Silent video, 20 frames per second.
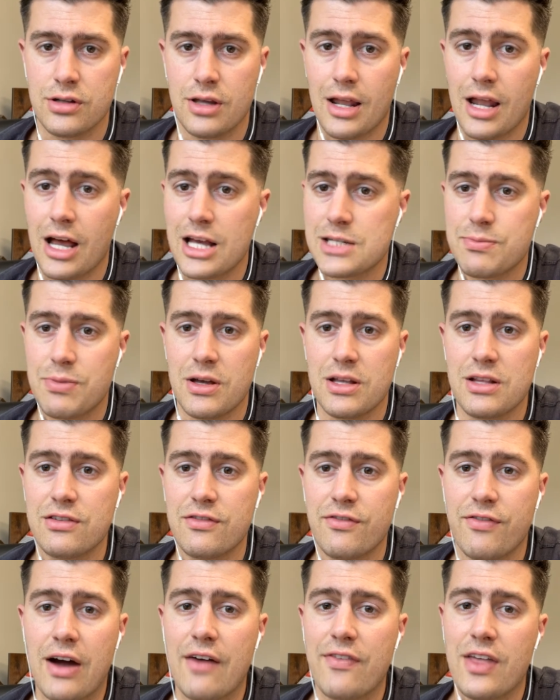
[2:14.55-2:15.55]
And I
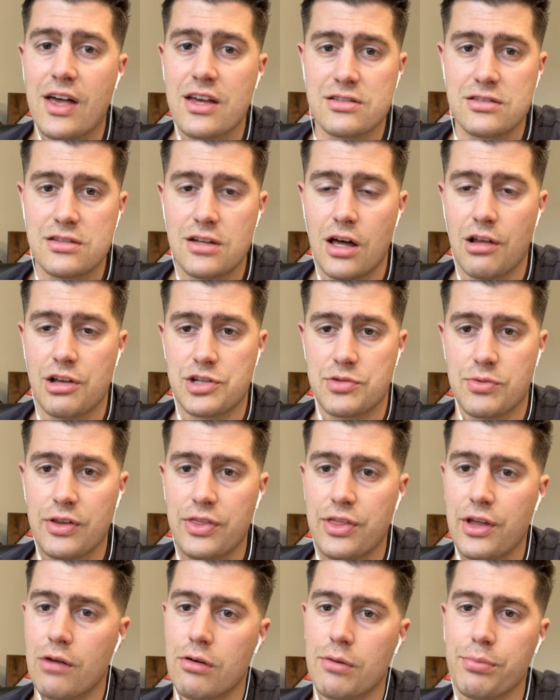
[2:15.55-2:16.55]
spent $5,000
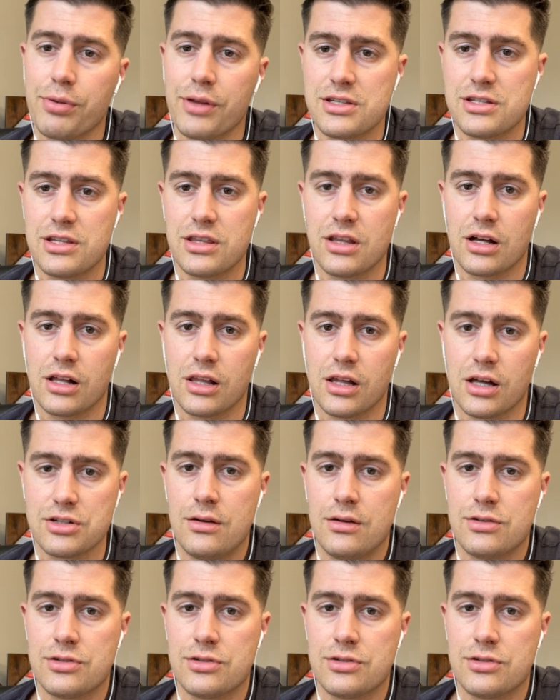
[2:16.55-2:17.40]
right there replacing the clutch.